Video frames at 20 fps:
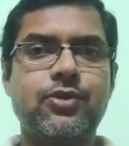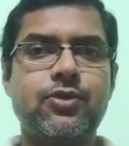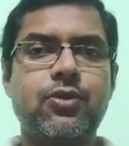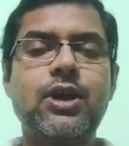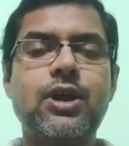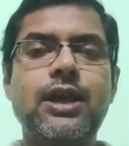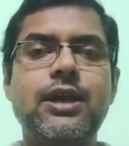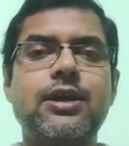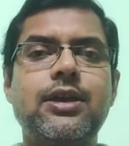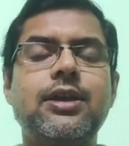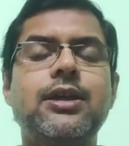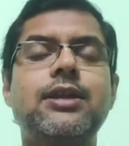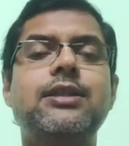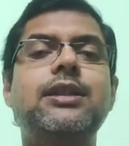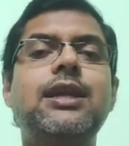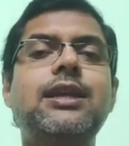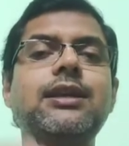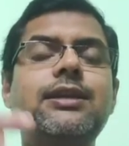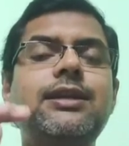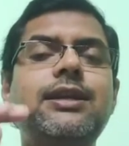Okay,
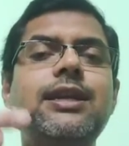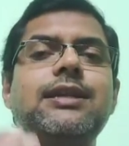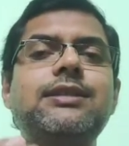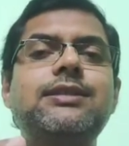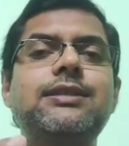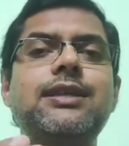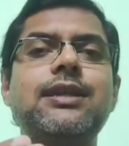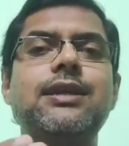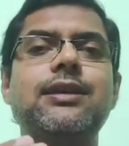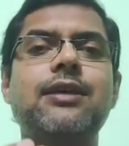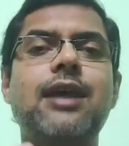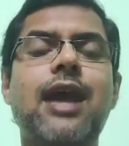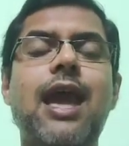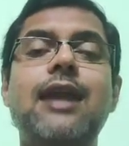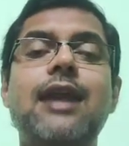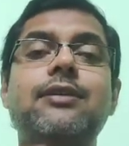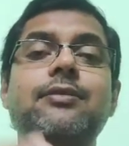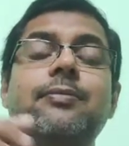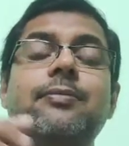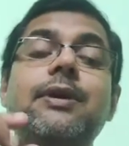then testing,
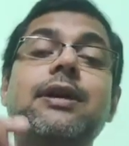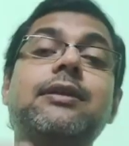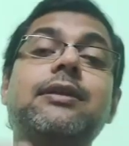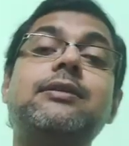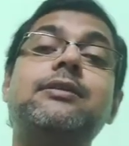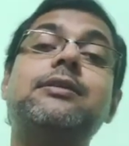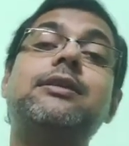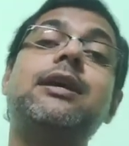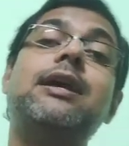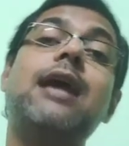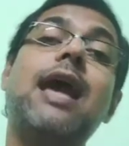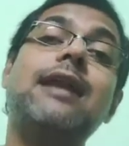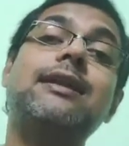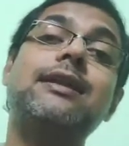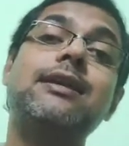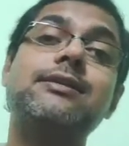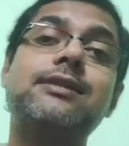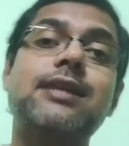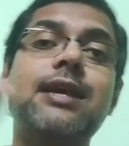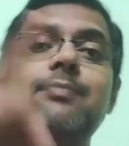and at
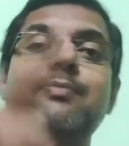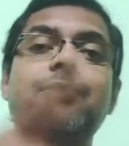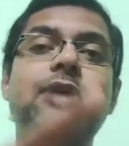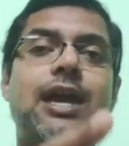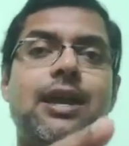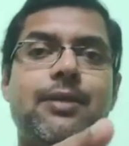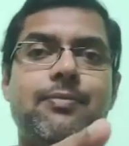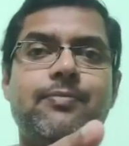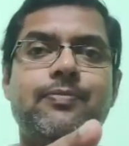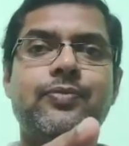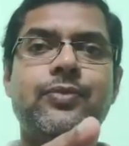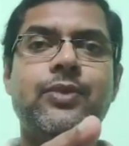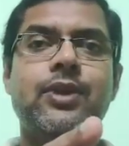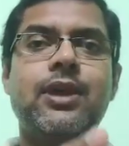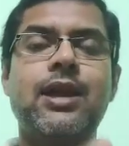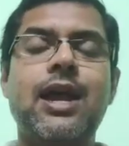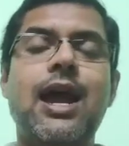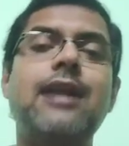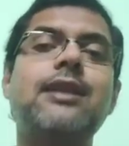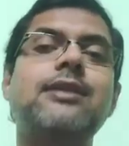the same time
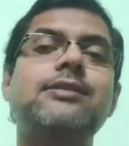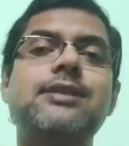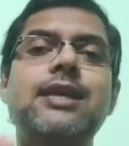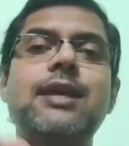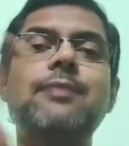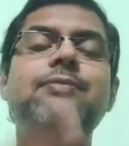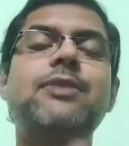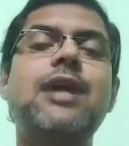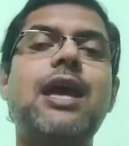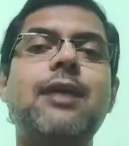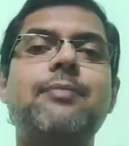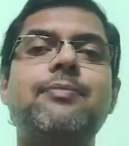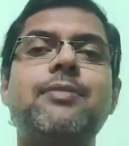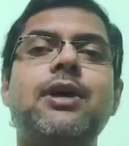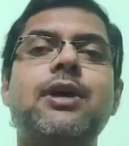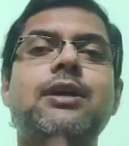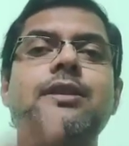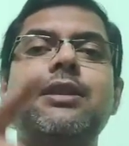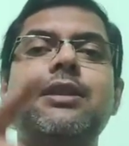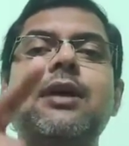
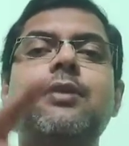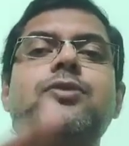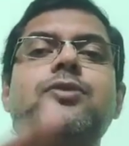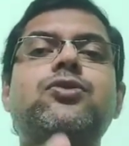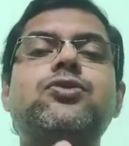the